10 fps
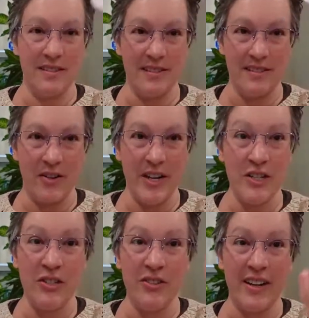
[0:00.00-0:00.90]
So
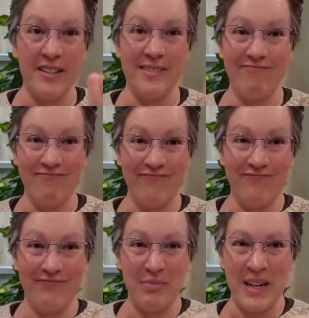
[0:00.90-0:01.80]
I
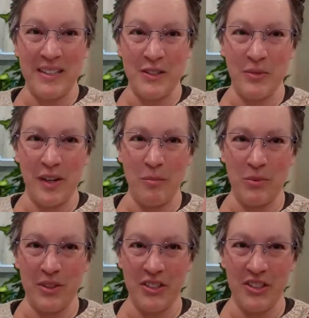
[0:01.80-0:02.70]
practice what I
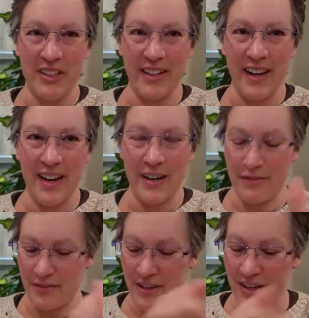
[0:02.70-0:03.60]
preach here. I
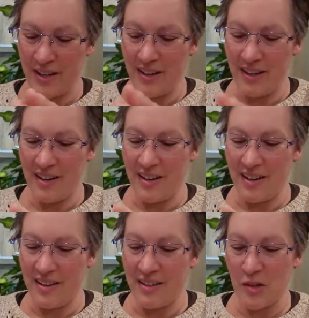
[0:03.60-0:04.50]
have
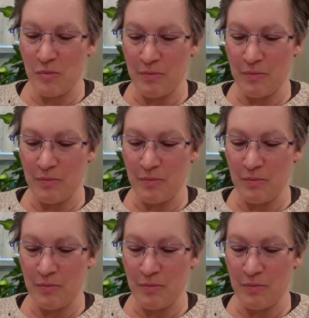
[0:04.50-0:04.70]
this